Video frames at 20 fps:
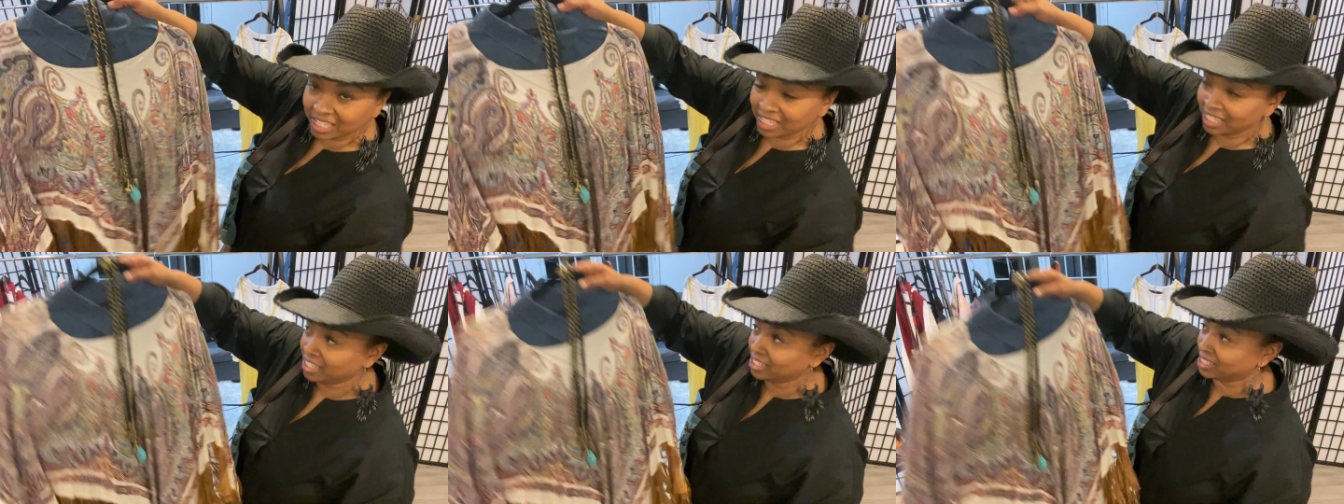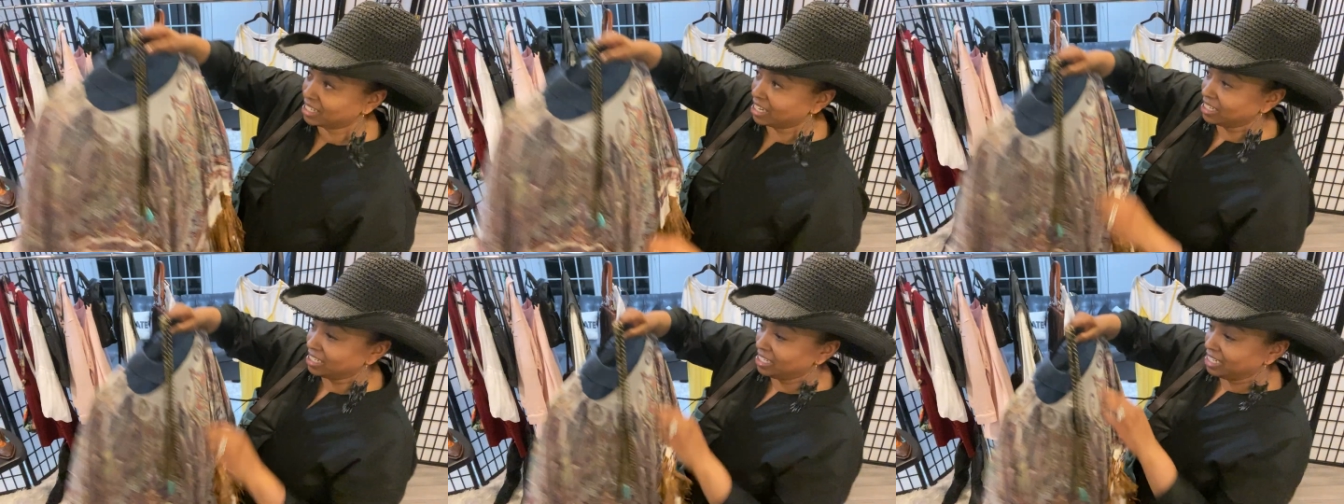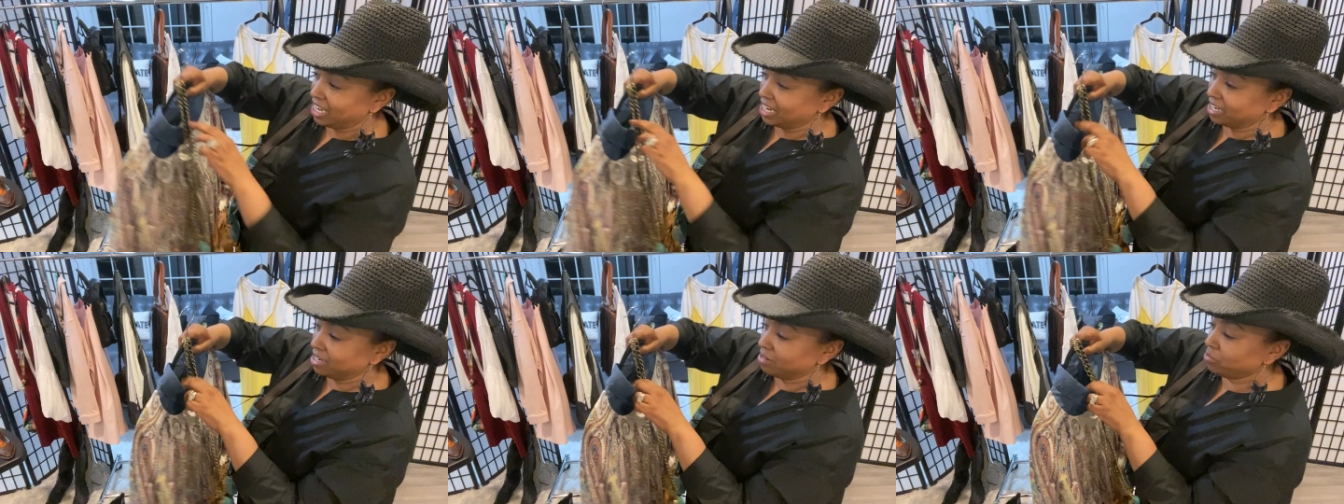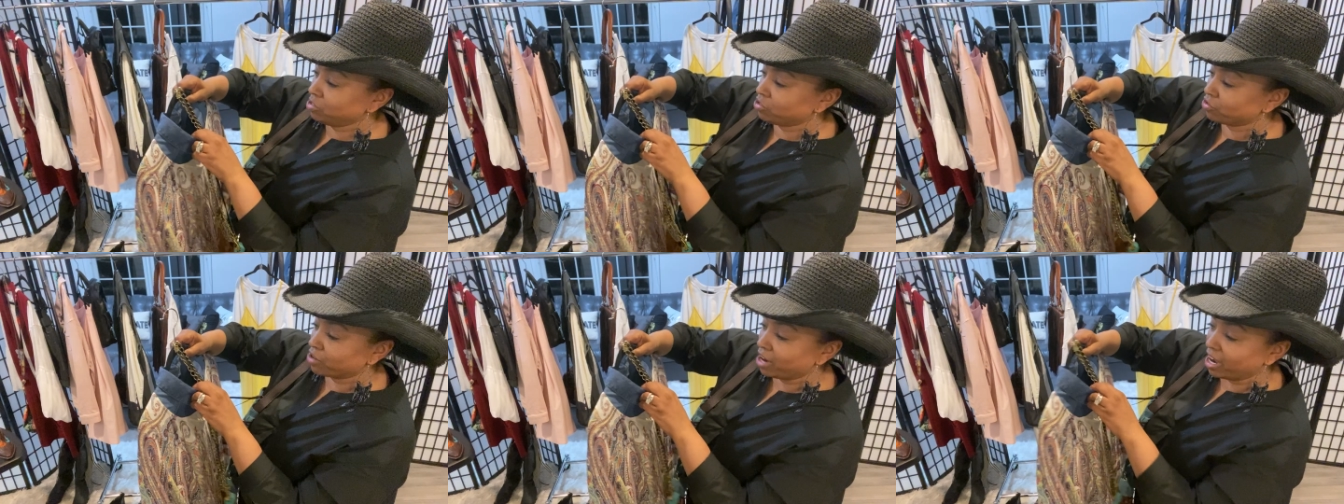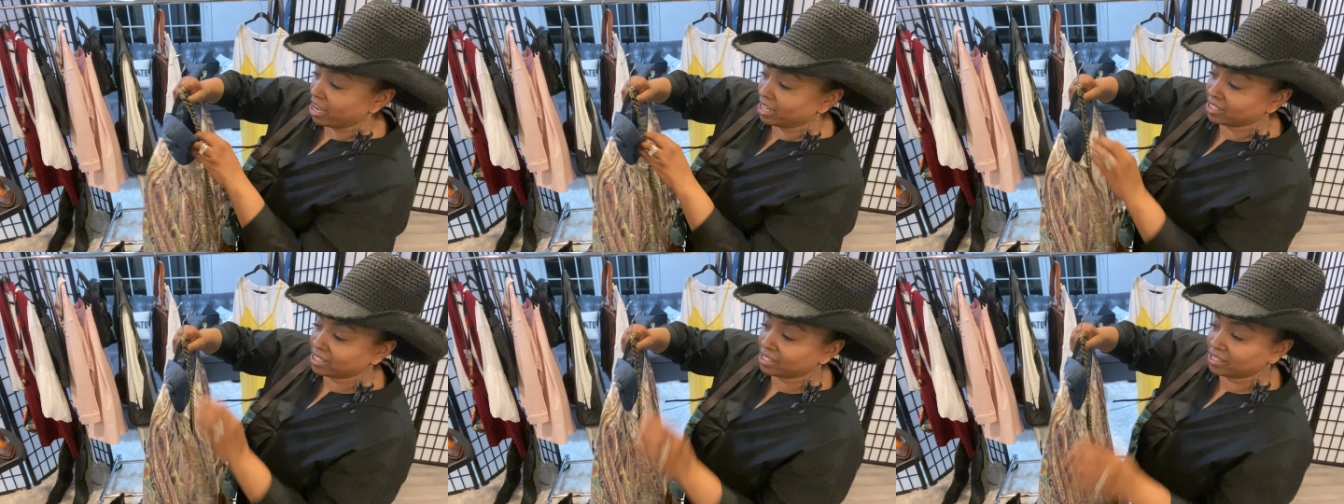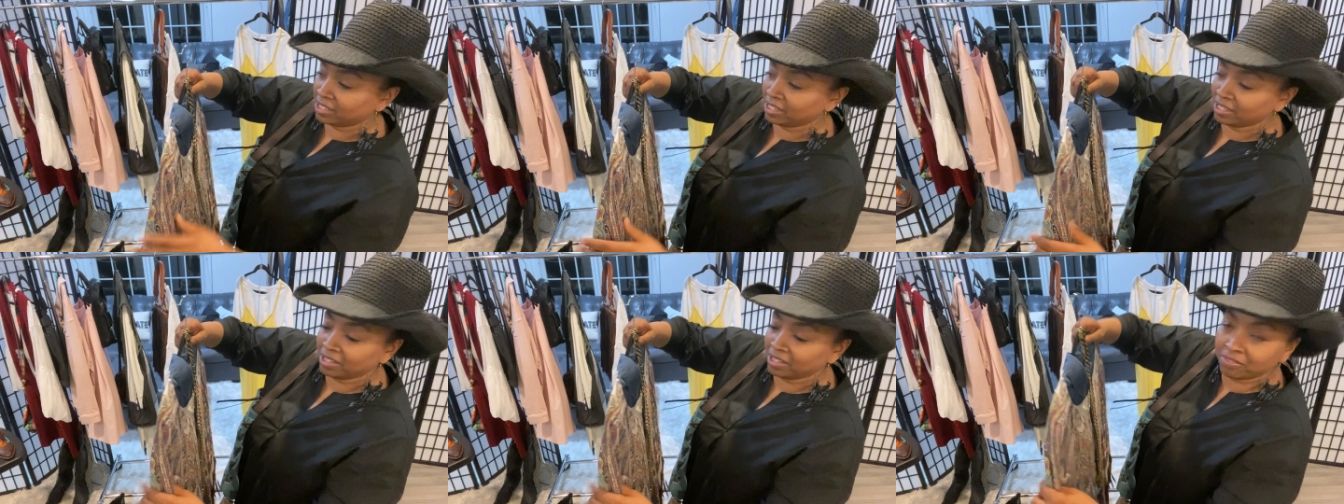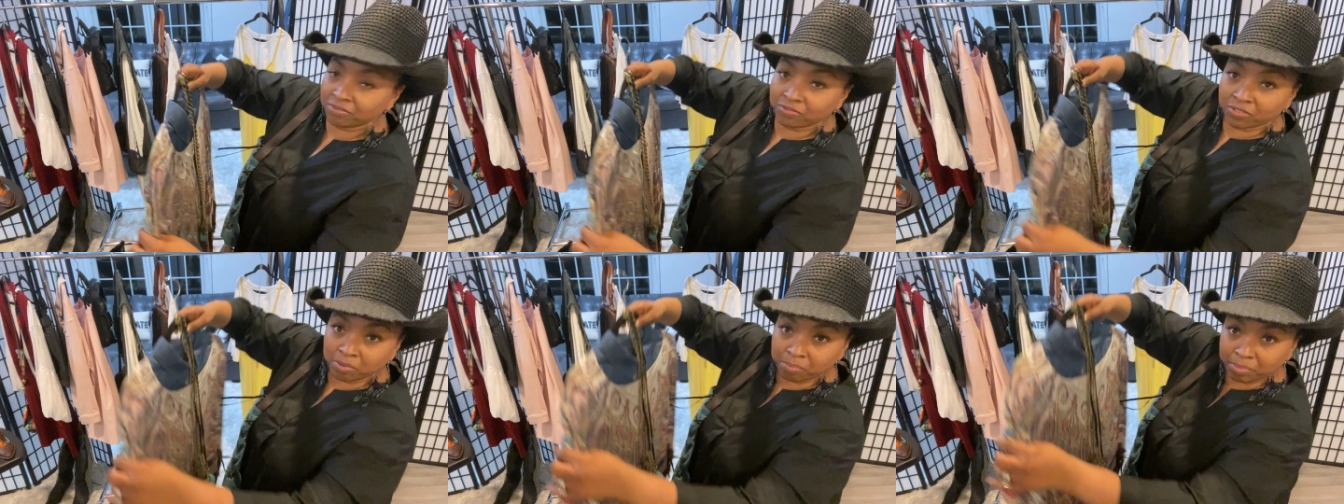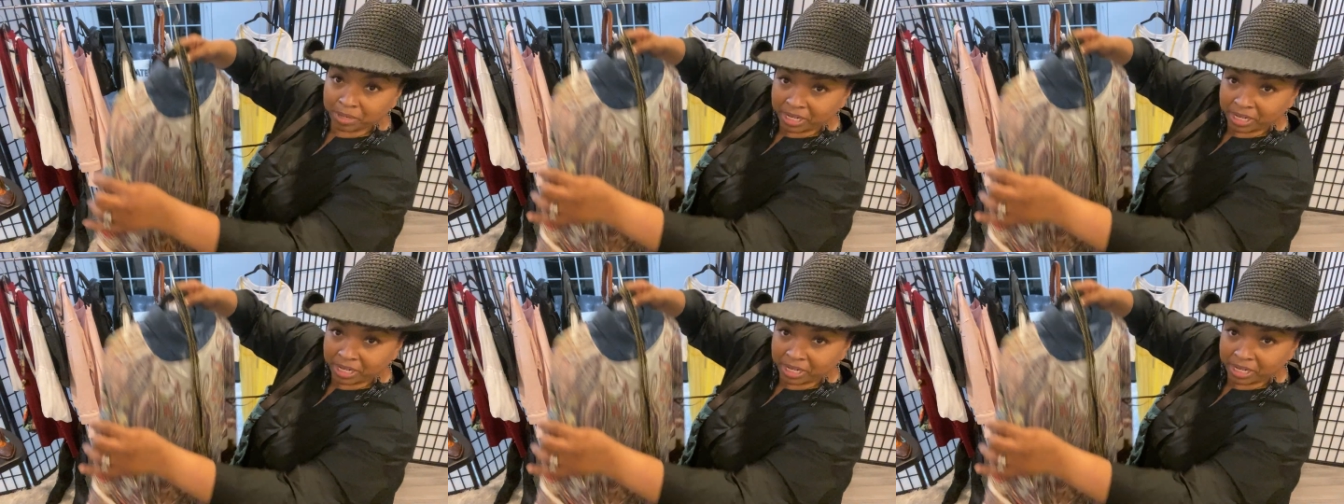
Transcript: is a denim dress from